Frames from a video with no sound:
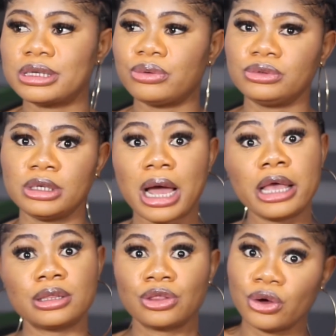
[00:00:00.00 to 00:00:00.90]
this. I will do that.
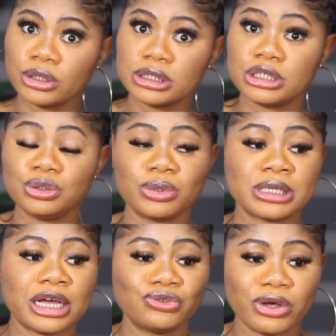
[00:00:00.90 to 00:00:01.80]
I thought she
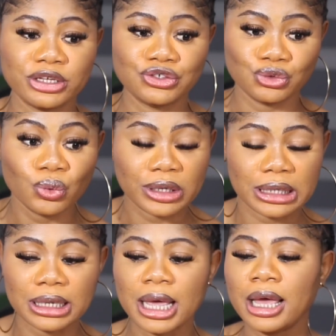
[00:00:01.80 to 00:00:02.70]
was actually
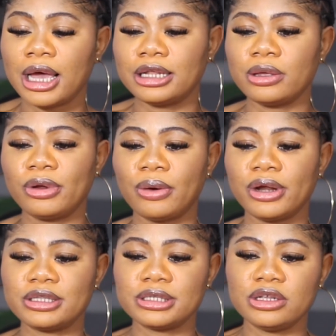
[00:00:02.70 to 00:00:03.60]
joking. And then when I
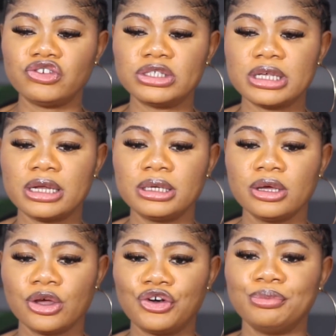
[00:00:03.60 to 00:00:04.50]
wanted to leave, she said,
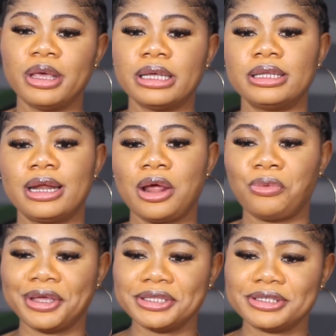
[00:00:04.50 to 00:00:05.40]
come here. Then I
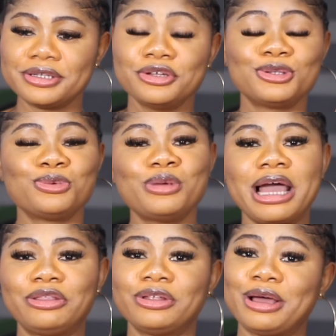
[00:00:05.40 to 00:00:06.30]
went. To me,
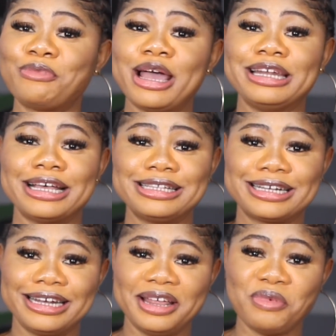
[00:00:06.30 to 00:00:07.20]
I thought her mind has
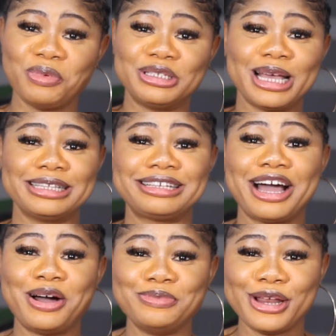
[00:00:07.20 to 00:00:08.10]
cleared. Maybe she has
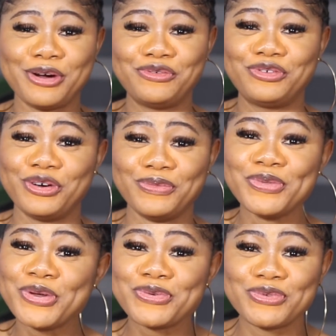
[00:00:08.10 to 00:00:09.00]
calmed down from
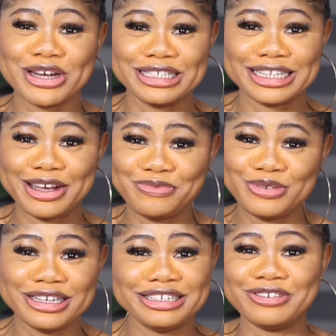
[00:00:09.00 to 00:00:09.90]
what is
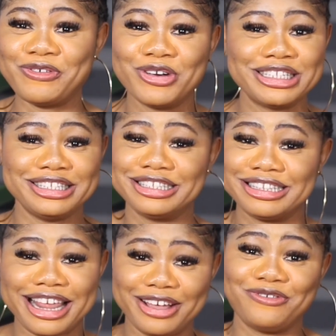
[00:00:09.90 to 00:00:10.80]
happening or what is